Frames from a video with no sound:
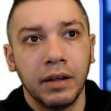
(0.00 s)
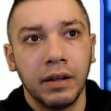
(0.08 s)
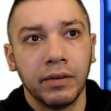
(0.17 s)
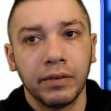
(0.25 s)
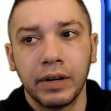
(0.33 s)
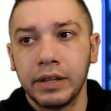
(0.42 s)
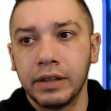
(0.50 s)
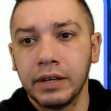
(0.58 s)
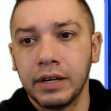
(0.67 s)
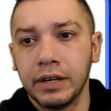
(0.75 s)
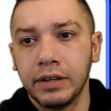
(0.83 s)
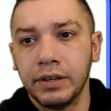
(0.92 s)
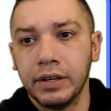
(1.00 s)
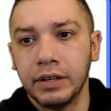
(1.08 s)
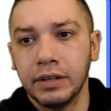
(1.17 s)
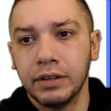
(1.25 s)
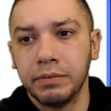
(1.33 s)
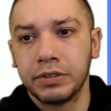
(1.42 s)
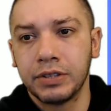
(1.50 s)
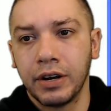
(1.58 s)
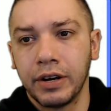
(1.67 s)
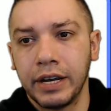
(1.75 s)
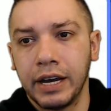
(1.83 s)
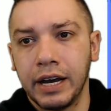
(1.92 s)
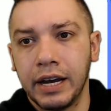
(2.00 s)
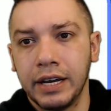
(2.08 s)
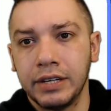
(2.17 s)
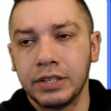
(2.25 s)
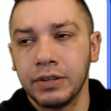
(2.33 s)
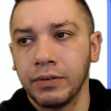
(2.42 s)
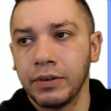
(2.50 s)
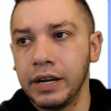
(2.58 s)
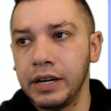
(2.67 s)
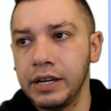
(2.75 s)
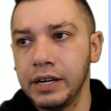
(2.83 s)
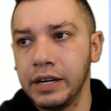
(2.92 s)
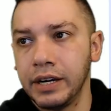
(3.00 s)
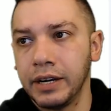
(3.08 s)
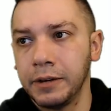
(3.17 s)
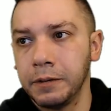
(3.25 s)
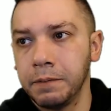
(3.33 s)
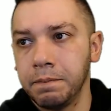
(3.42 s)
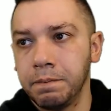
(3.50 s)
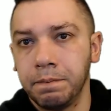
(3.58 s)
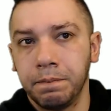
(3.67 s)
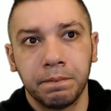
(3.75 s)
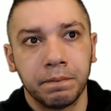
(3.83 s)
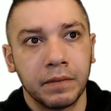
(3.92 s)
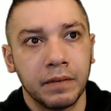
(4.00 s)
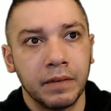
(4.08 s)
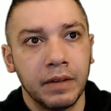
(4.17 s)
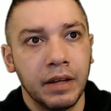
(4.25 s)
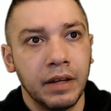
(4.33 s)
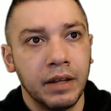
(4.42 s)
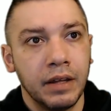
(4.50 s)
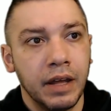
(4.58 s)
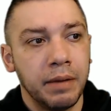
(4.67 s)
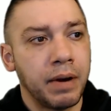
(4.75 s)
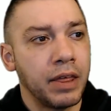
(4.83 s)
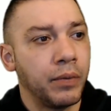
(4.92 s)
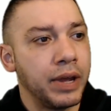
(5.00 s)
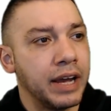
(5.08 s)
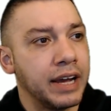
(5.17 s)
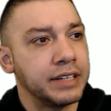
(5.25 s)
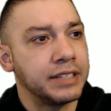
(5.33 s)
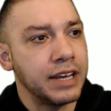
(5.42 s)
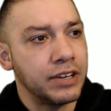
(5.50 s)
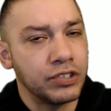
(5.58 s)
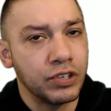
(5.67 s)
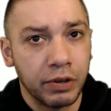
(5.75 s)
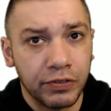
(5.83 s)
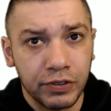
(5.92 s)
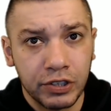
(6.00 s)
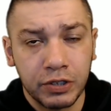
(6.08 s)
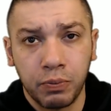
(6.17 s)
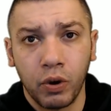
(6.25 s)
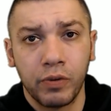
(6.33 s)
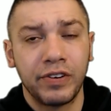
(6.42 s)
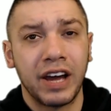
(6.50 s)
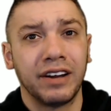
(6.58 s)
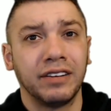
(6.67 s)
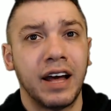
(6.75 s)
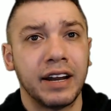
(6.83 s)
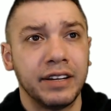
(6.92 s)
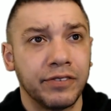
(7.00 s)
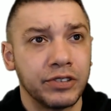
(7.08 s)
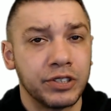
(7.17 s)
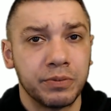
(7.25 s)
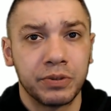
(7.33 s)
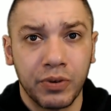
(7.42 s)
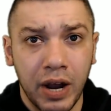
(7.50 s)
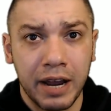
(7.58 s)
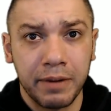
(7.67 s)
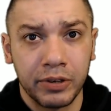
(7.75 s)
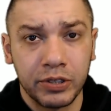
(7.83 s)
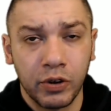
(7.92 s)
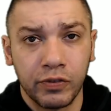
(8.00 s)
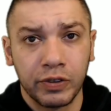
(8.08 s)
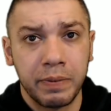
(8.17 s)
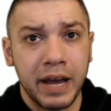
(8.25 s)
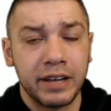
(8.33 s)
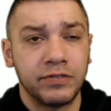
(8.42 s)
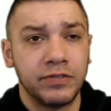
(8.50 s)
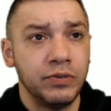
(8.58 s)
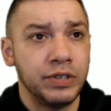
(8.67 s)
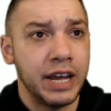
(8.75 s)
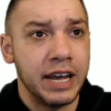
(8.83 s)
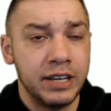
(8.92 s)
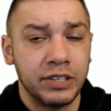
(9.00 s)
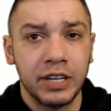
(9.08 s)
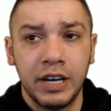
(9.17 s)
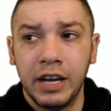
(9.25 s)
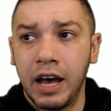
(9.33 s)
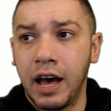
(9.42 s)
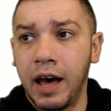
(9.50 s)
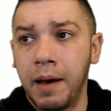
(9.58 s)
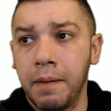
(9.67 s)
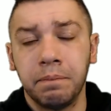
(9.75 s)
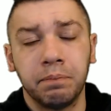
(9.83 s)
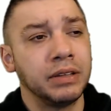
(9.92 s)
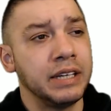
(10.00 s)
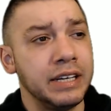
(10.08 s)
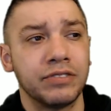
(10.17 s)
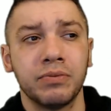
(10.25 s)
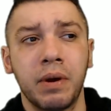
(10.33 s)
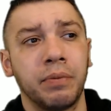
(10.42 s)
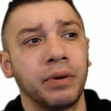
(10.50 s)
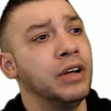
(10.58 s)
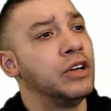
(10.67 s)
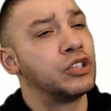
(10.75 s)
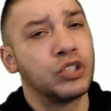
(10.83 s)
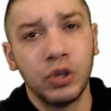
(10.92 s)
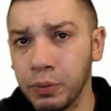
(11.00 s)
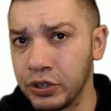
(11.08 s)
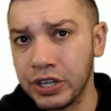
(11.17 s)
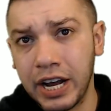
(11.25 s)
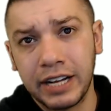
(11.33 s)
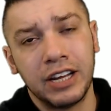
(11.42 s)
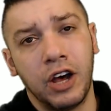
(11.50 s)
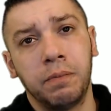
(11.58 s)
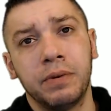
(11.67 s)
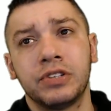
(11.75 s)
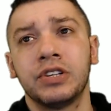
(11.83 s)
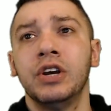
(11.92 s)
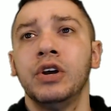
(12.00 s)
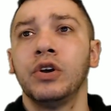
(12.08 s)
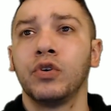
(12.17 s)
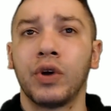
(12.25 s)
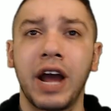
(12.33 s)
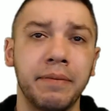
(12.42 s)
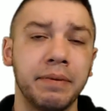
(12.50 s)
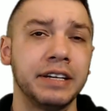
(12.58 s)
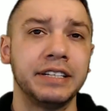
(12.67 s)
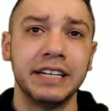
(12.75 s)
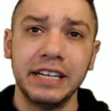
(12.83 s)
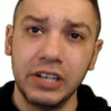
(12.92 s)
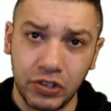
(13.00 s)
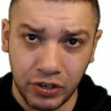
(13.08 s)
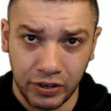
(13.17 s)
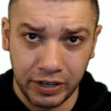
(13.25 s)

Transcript: Right there. No, I'm sorry, guys. Right here. And by the way, guys, thank you so much for the support. We've gotten a lot of different subscribers over the past few days. Please remember, Super Chats help us. Grabbing a t-shirt